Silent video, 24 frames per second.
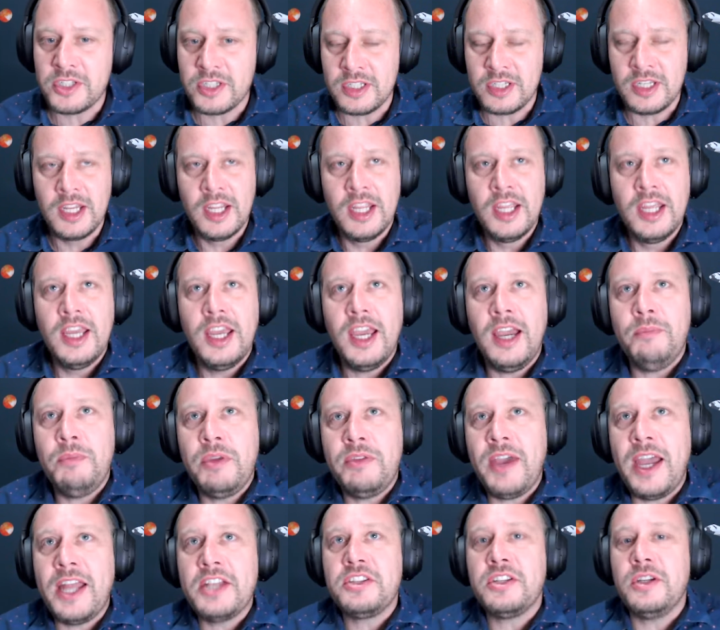And we've
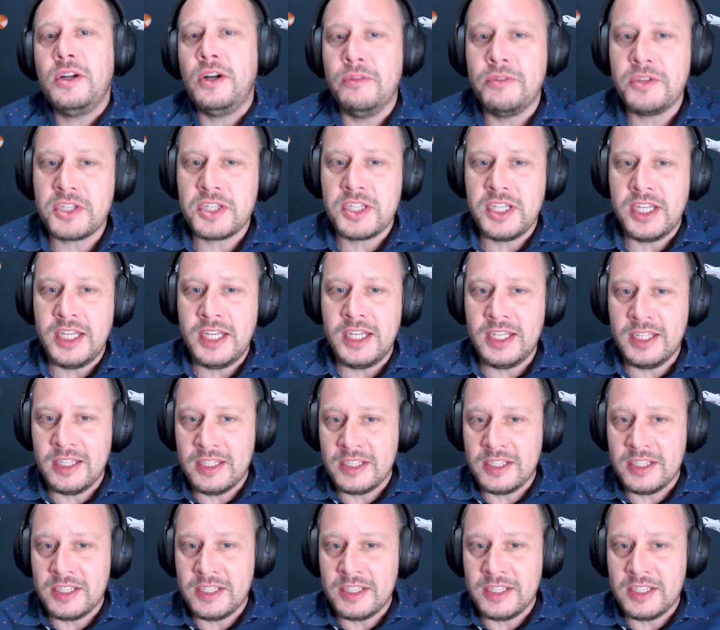had, obviously,